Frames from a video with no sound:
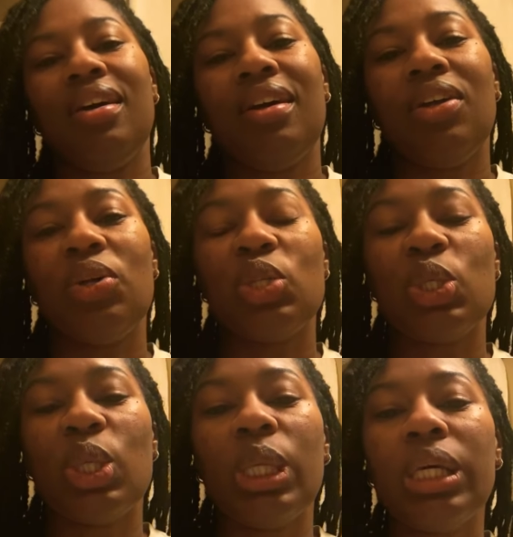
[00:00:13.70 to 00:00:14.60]
Closer
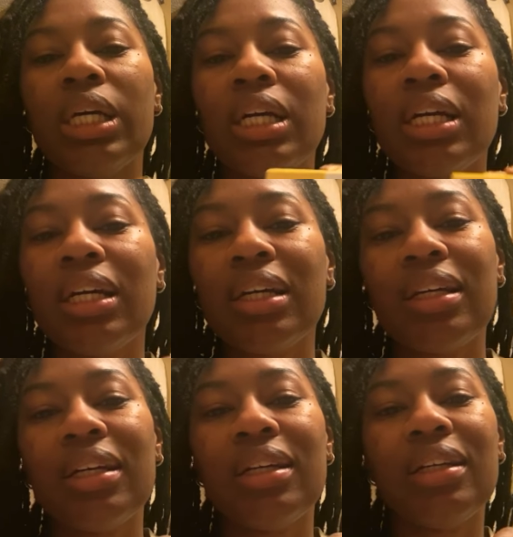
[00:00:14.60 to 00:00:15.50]
look.
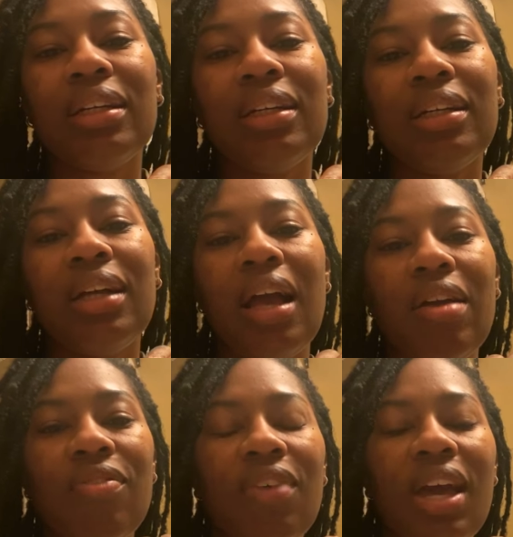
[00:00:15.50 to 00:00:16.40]
I
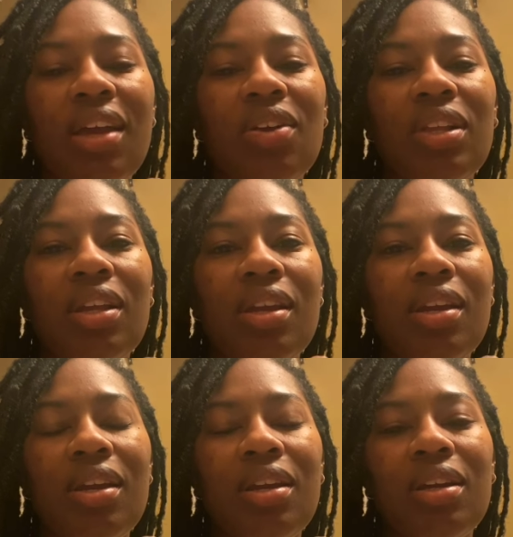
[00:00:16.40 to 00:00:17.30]
finally
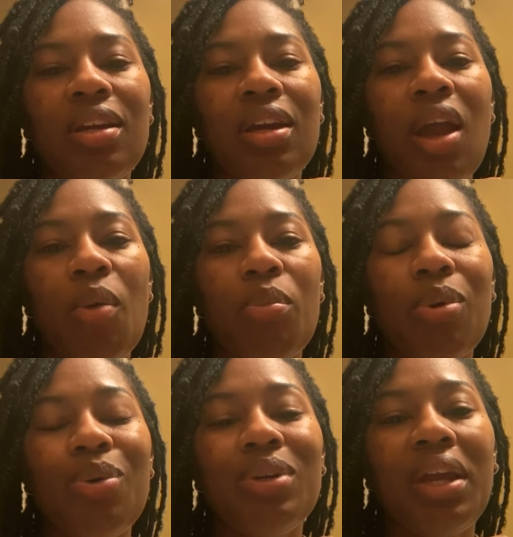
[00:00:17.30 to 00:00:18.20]

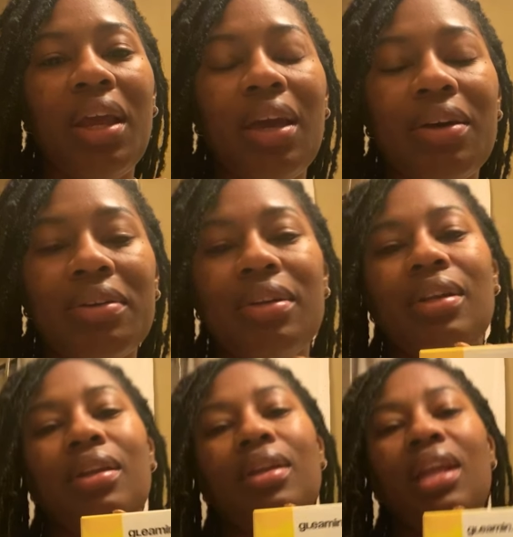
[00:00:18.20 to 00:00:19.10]
broke down
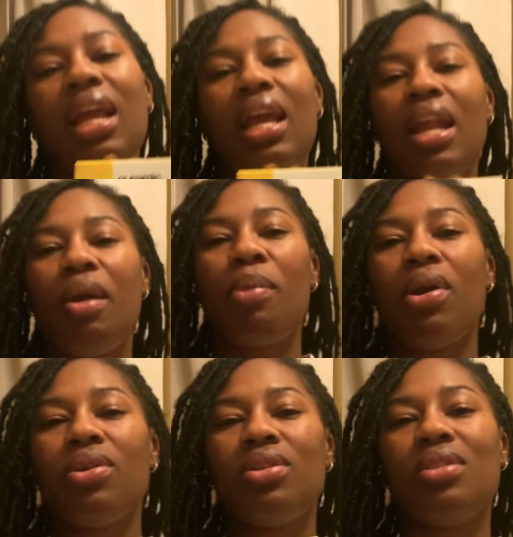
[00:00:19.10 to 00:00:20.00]
and I
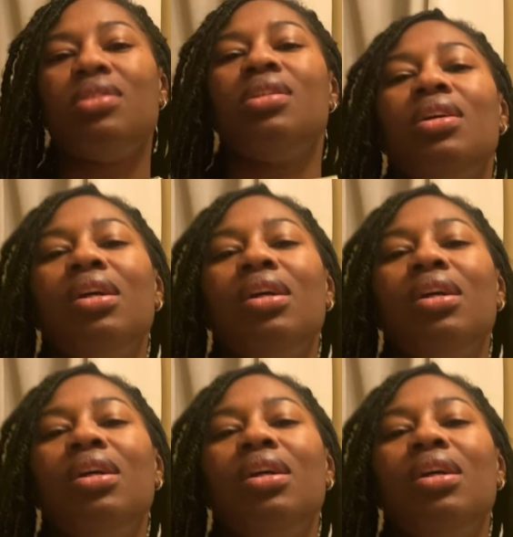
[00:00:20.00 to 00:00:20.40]
purchased